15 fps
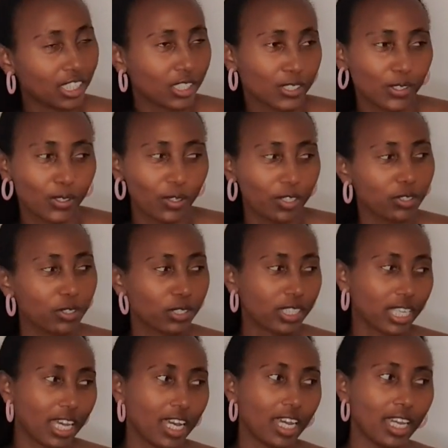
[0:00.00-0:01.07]
so those
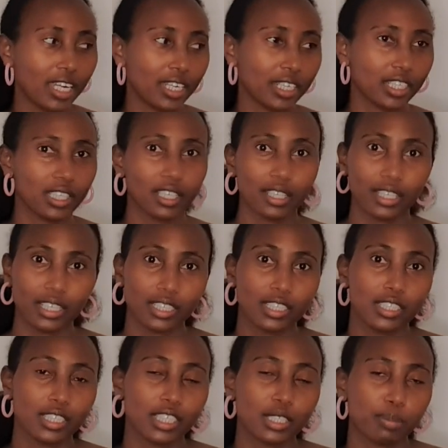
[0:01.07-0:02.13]
are
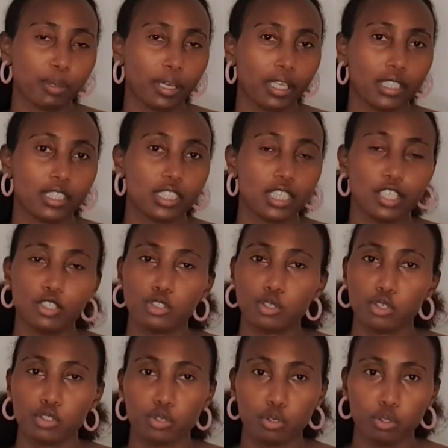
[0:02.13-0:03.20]
36 packets in
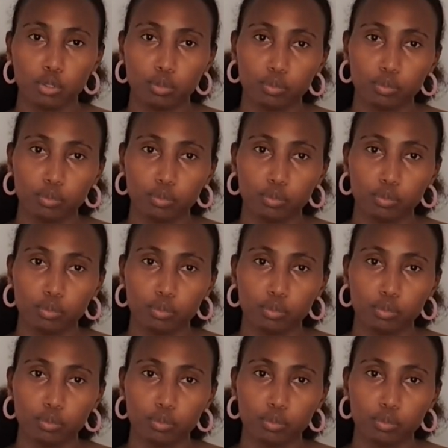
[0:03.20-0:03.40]
total.